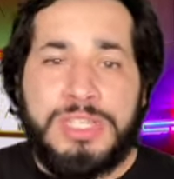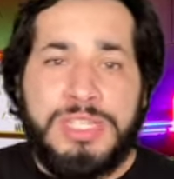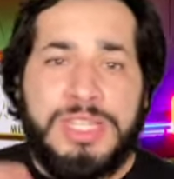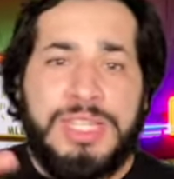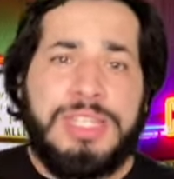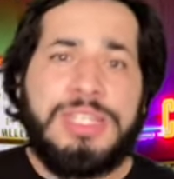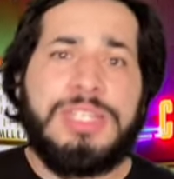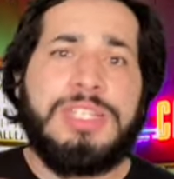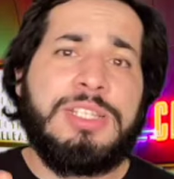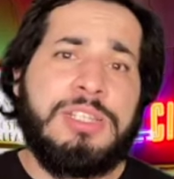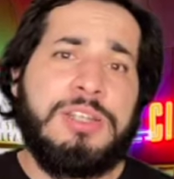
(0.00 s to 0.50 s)

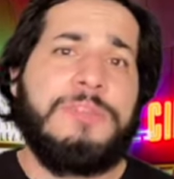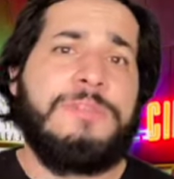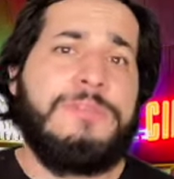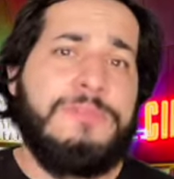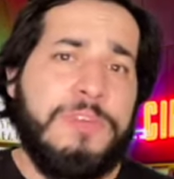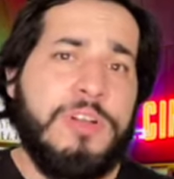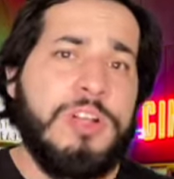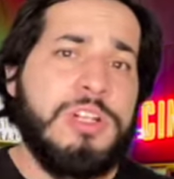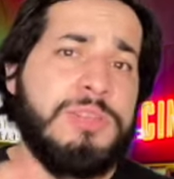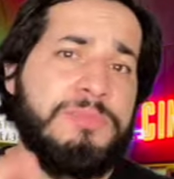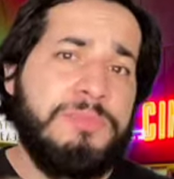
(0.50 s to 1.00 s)
This is the
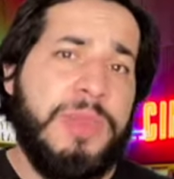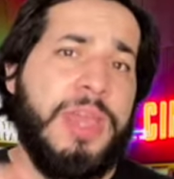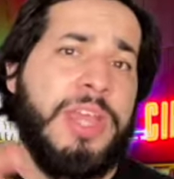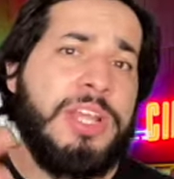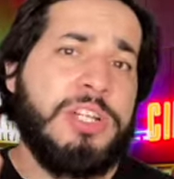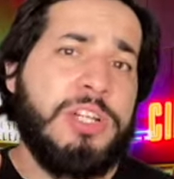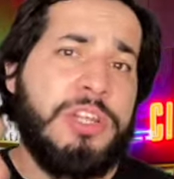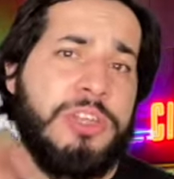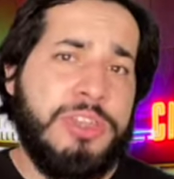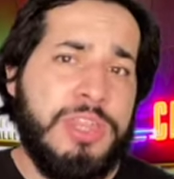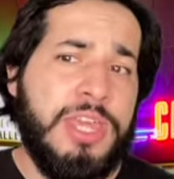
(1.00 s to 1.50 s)
first
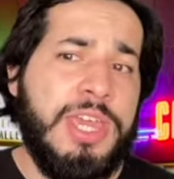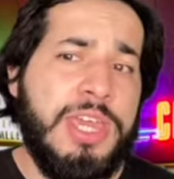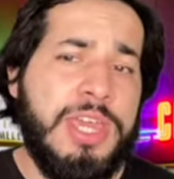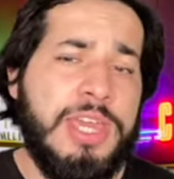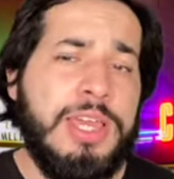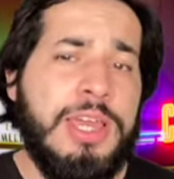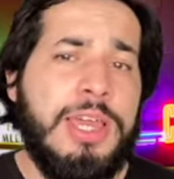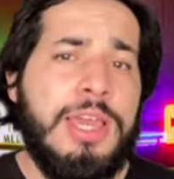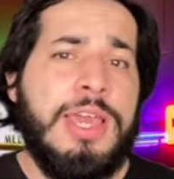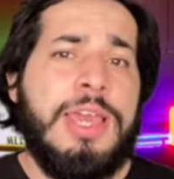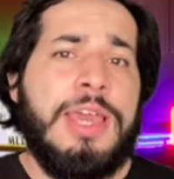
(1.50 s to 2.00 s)
major
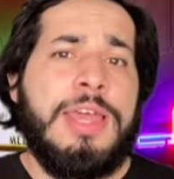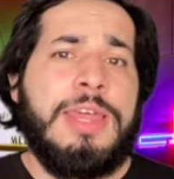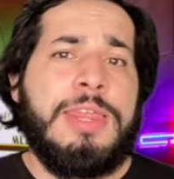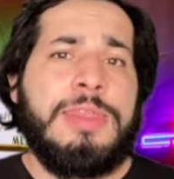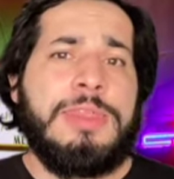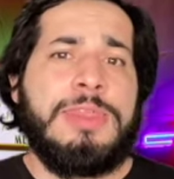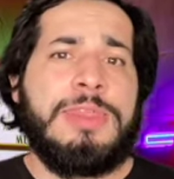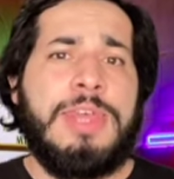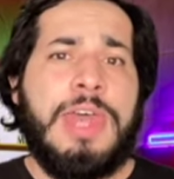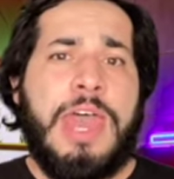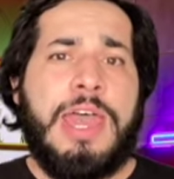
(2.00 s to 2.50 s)
thing
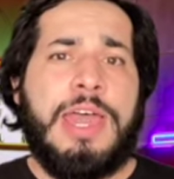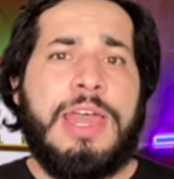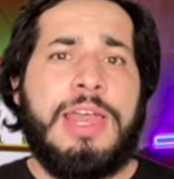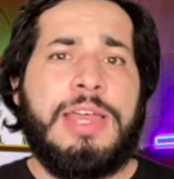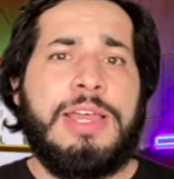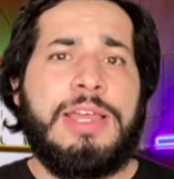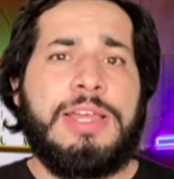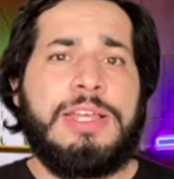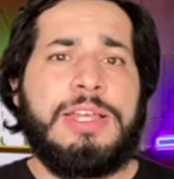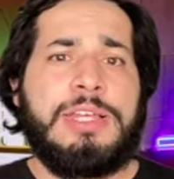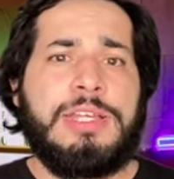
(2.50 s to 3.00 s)

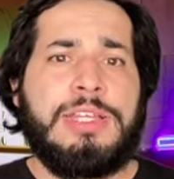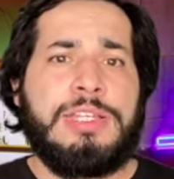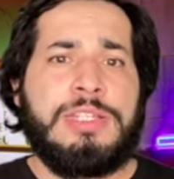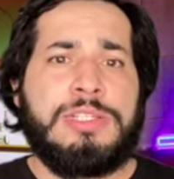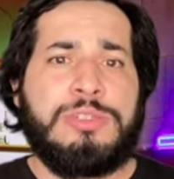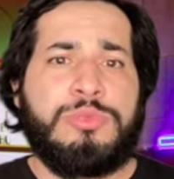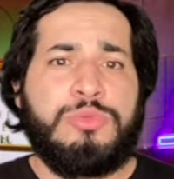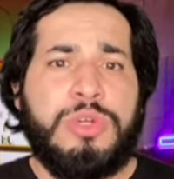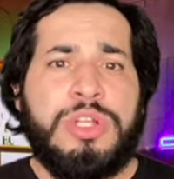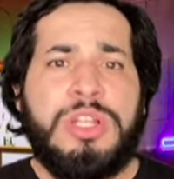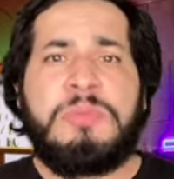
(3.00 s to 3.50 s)
that
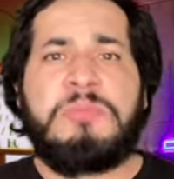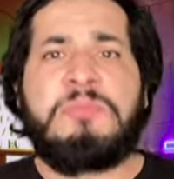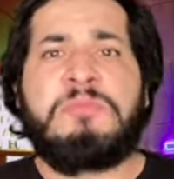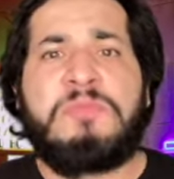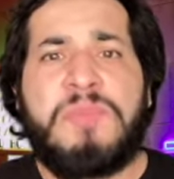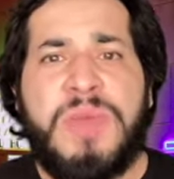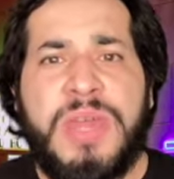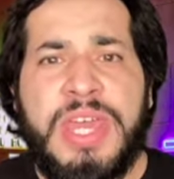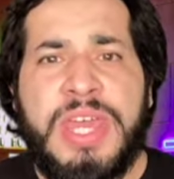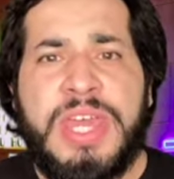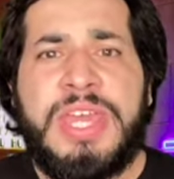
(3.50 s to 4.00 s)
is really
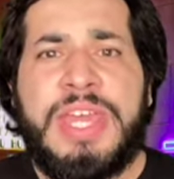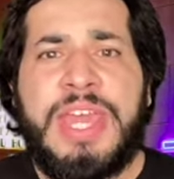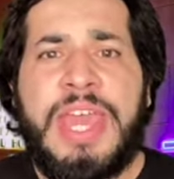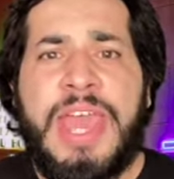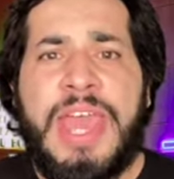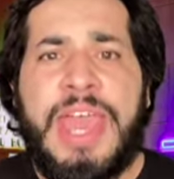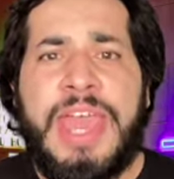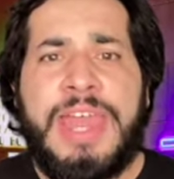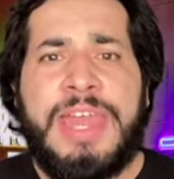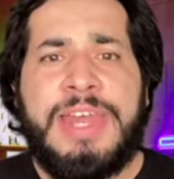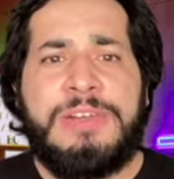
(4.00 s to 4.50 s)
big
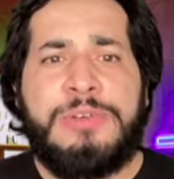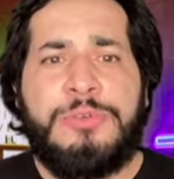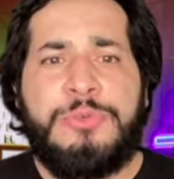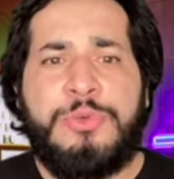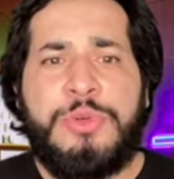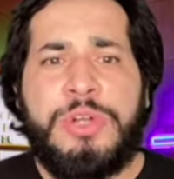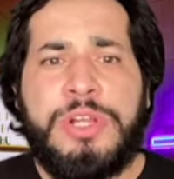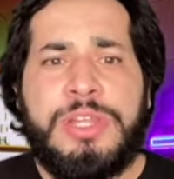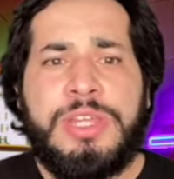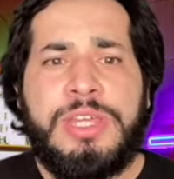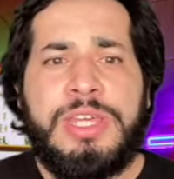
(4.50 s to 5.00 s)

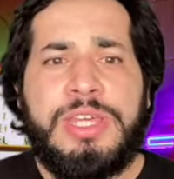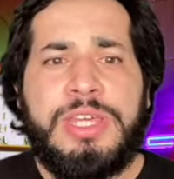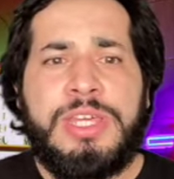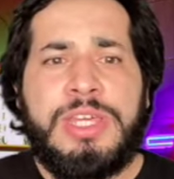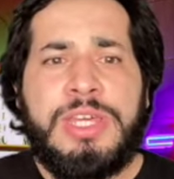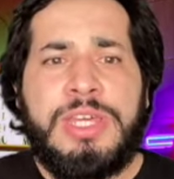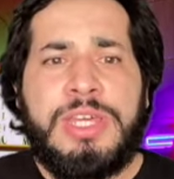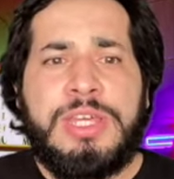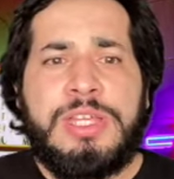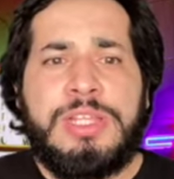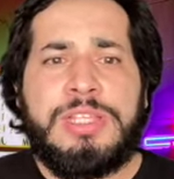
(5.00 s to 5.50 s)
and really
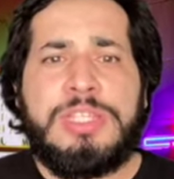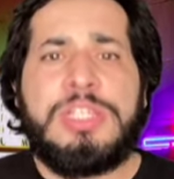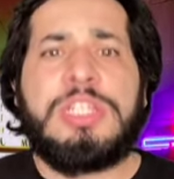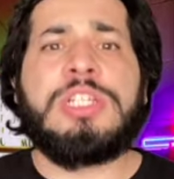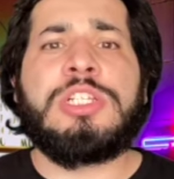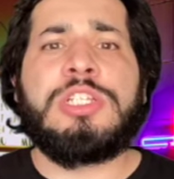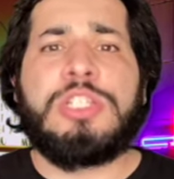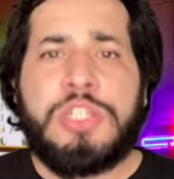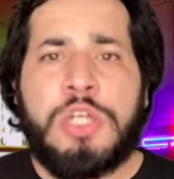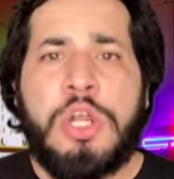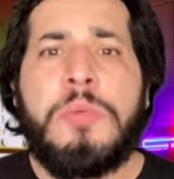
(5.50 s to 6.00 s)

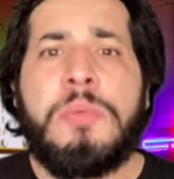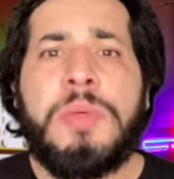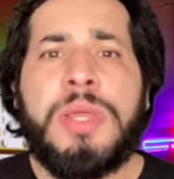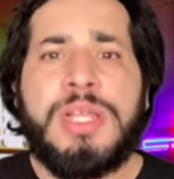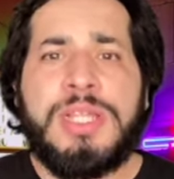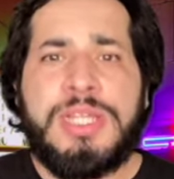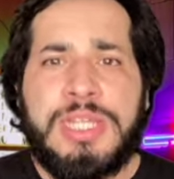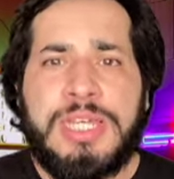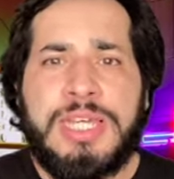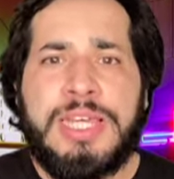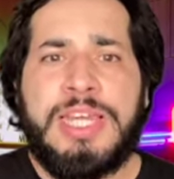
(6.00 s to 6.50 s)

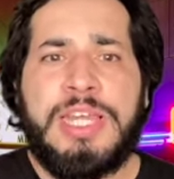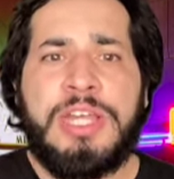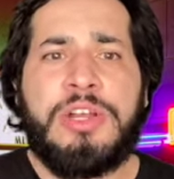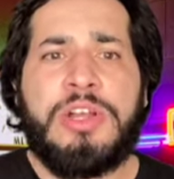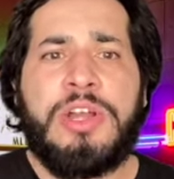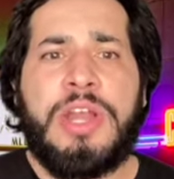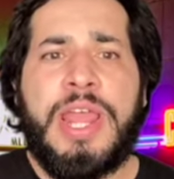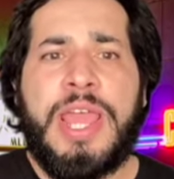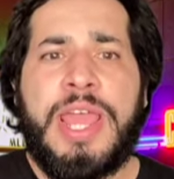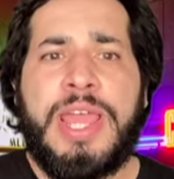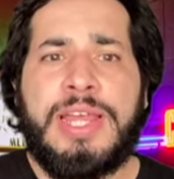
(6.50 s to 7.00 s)
disturbing to
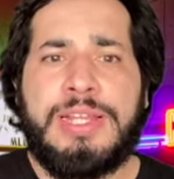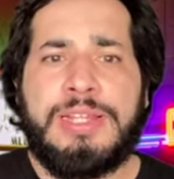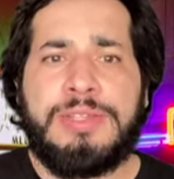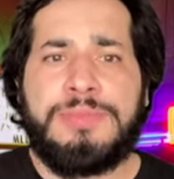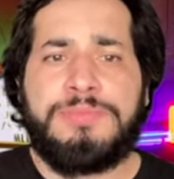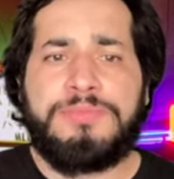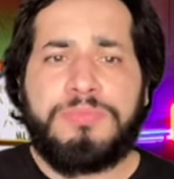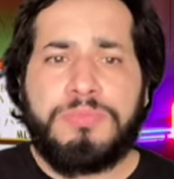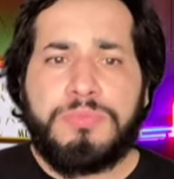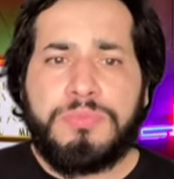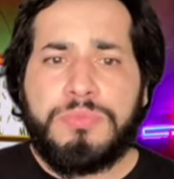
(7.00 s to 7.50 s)
hear
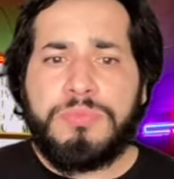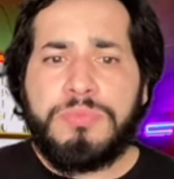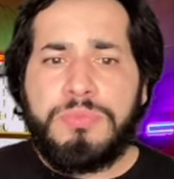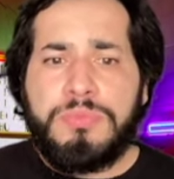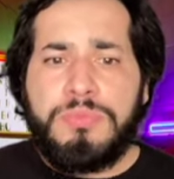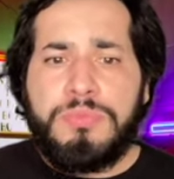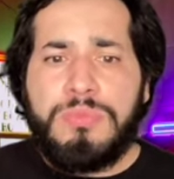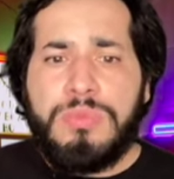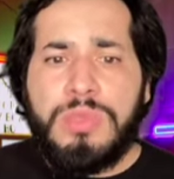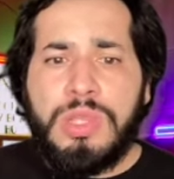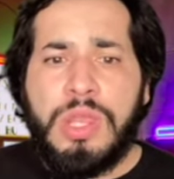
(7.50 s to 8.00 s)
and
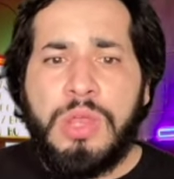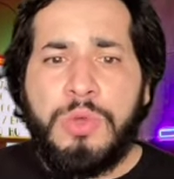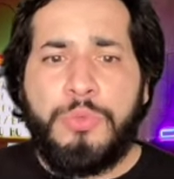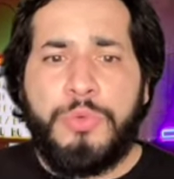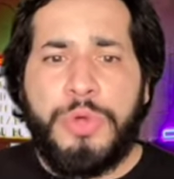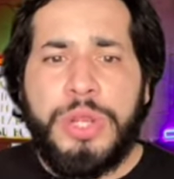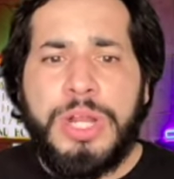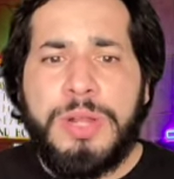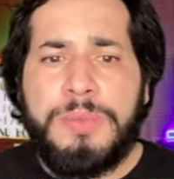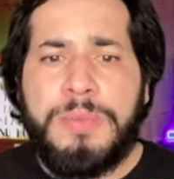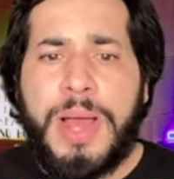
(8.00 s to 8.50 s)

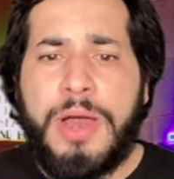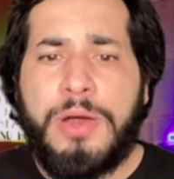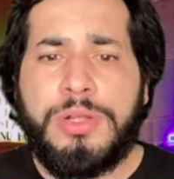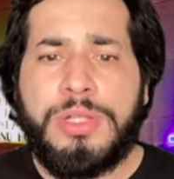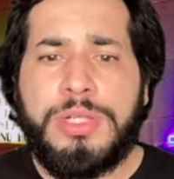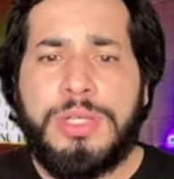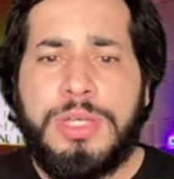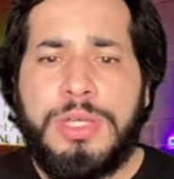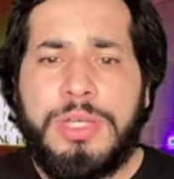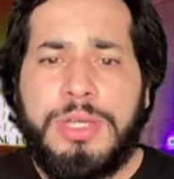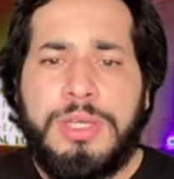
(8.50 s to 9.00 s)
read
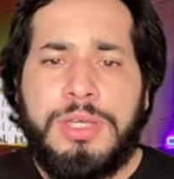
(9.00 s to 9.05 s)
about.